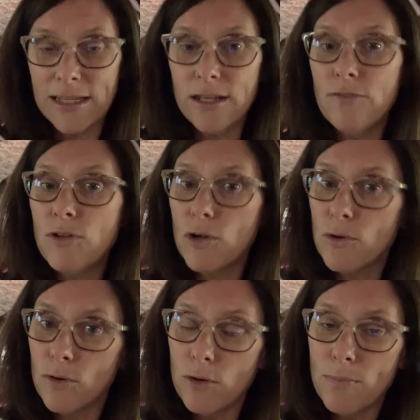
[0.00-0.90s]
And if your
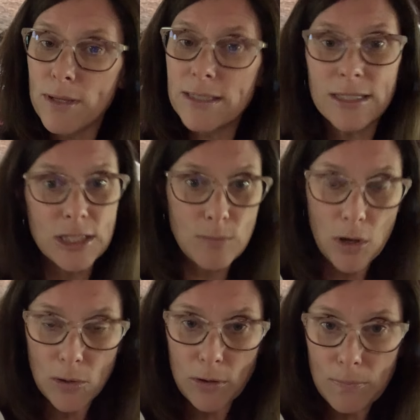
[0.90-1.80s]
group is a small
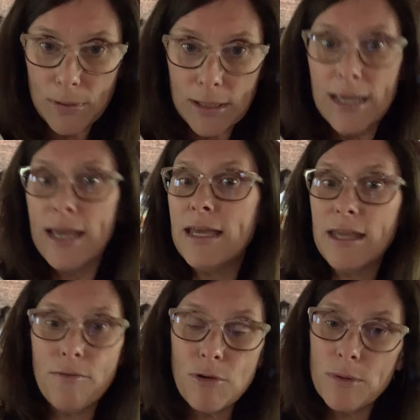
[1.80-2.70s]
group and
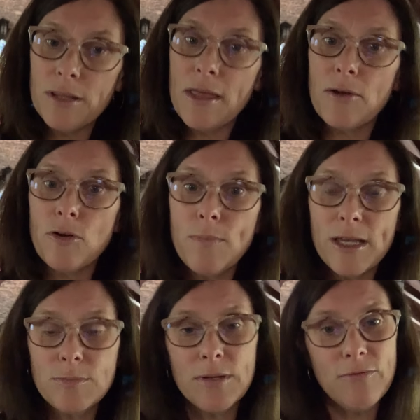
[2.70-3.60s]
everyone in that group
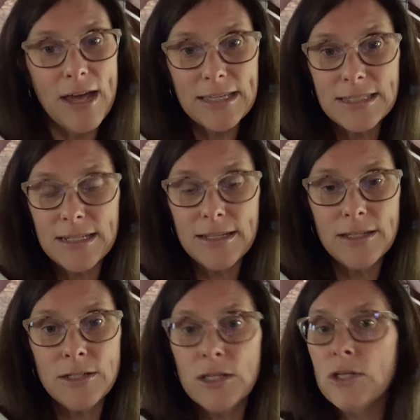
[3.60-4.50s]
has been vaccinated,